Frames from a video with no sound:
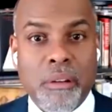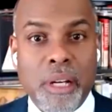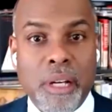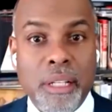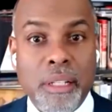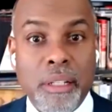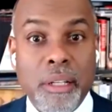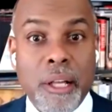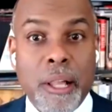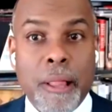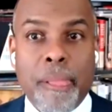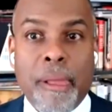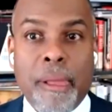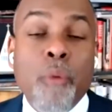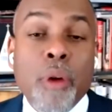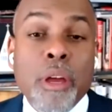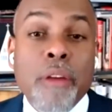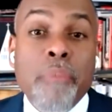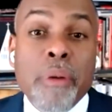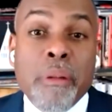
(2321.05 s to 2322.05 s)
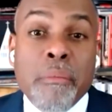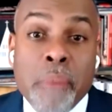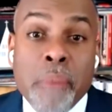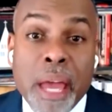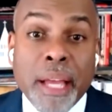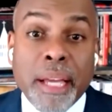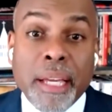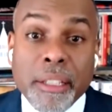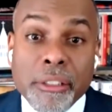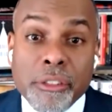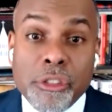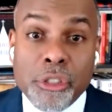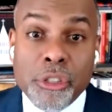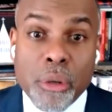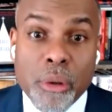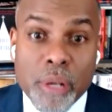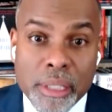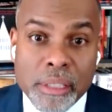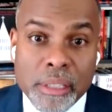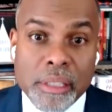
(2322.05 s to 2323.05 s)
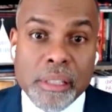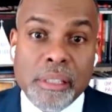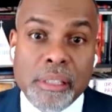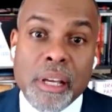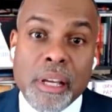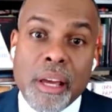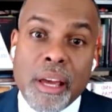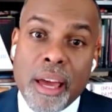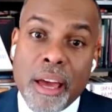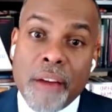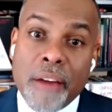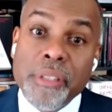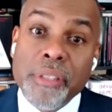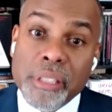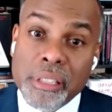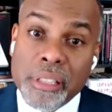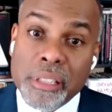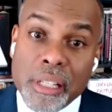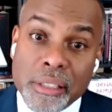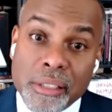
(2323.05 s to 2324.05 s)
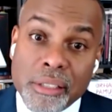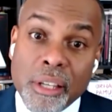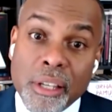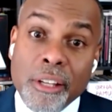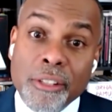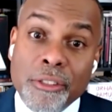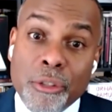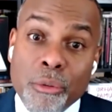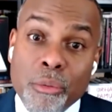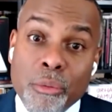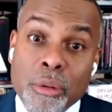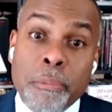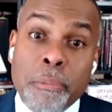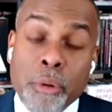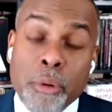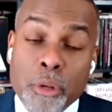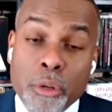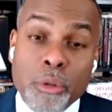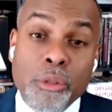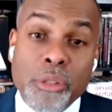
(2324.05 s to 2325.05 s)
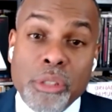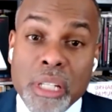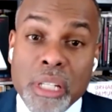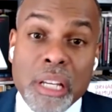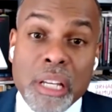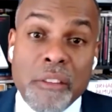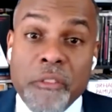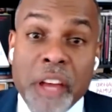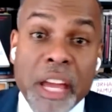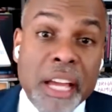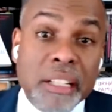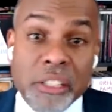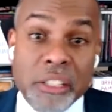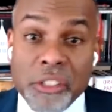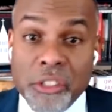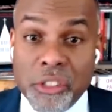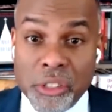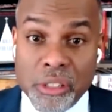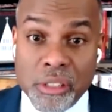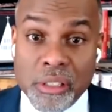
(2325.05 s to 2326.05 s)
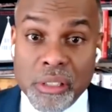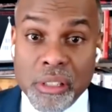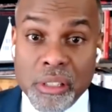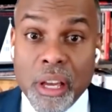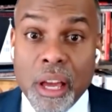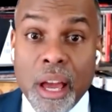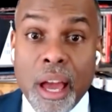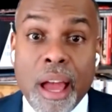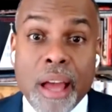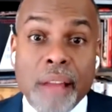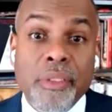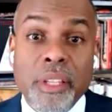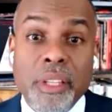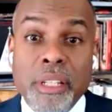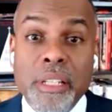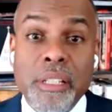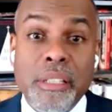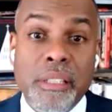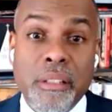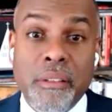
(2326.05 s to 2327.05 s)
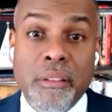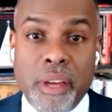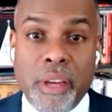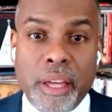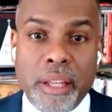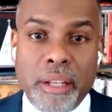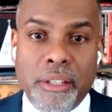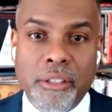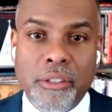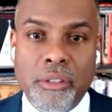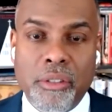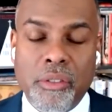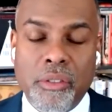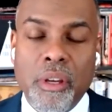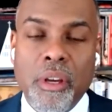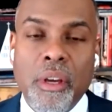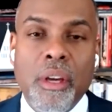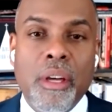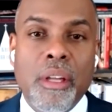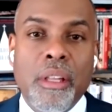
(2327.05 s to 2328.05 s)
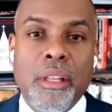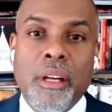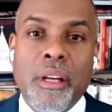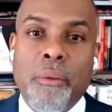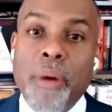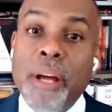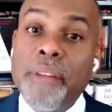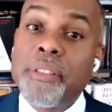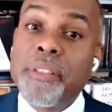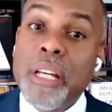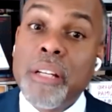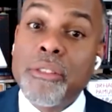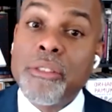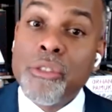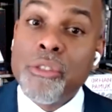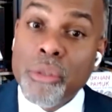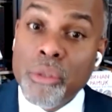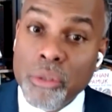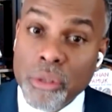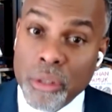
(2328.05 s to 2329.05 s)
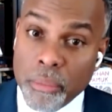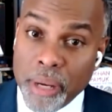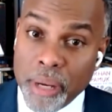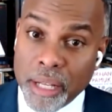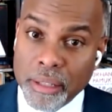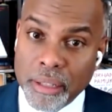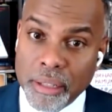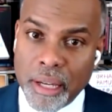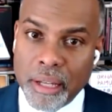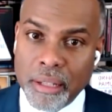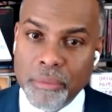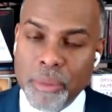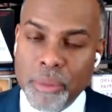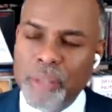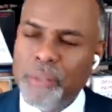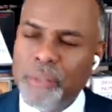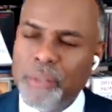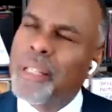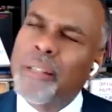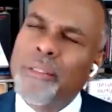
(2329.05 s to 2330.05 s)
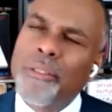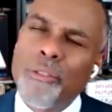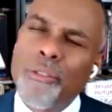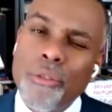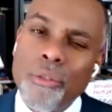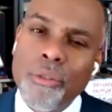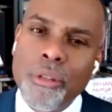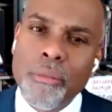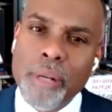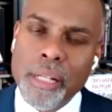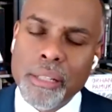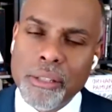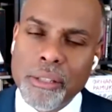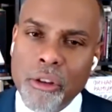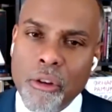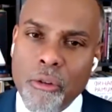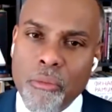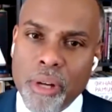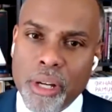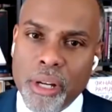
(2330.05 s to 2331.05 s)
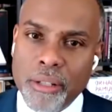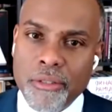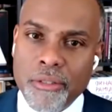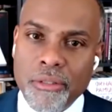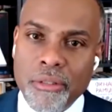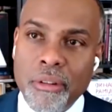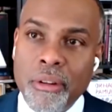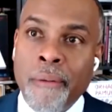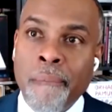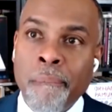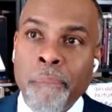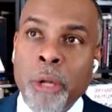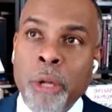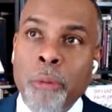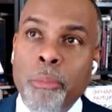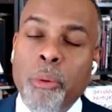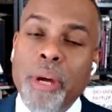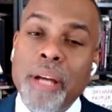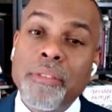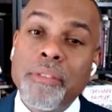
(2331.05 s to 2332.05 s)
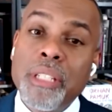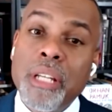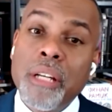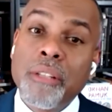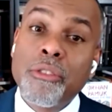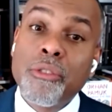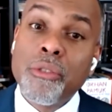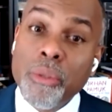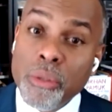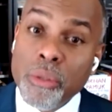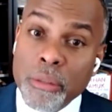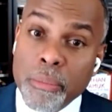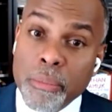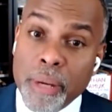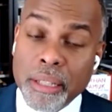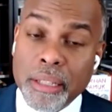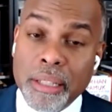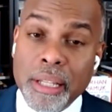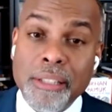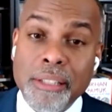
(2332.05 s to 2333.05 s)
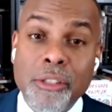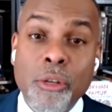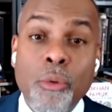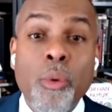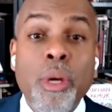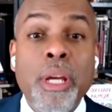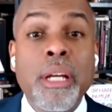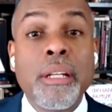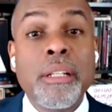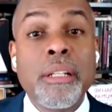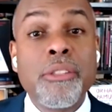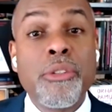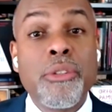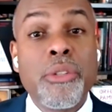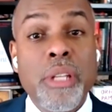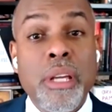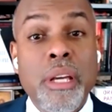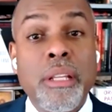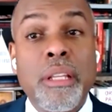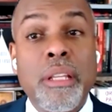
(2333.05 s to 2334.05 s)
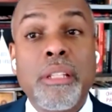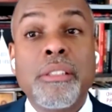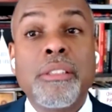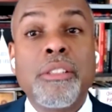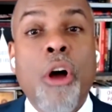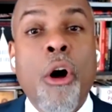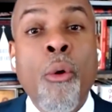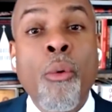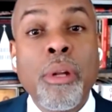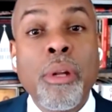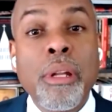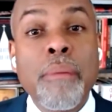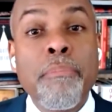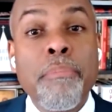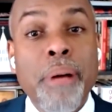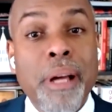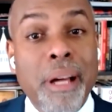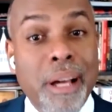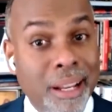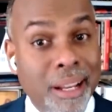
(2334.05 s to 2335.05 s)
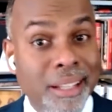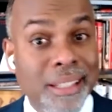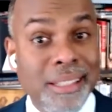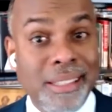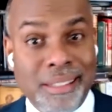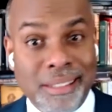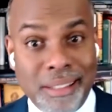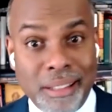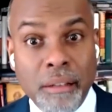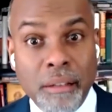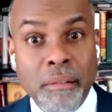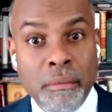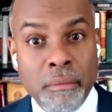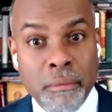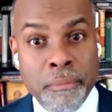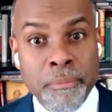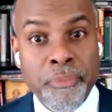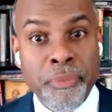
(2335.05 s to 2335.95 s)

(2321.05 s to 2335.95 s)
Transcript: right? And we've been making choices ever since to reproduce the advantages and the disadvantages. We have to tell the truth about that. We have to tell the truth about so much. But we have to tell the truth about that so we can understand that it's only policy